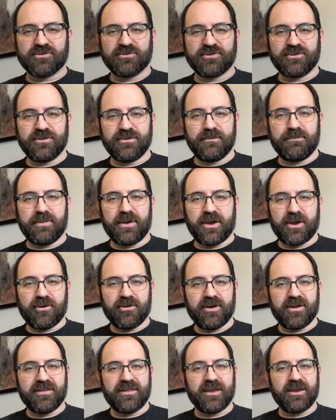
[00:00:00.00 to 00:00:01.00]
to the
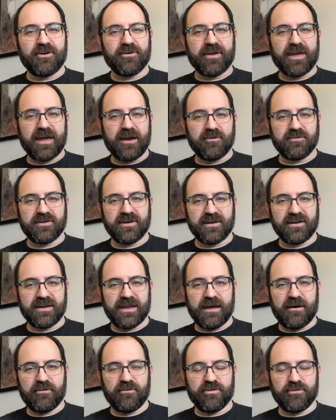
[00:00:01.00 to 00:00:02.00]
period that you're counting
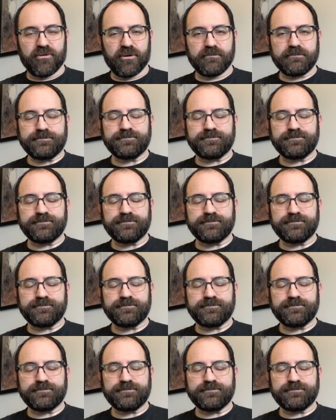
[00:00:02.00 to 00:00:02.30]
down through.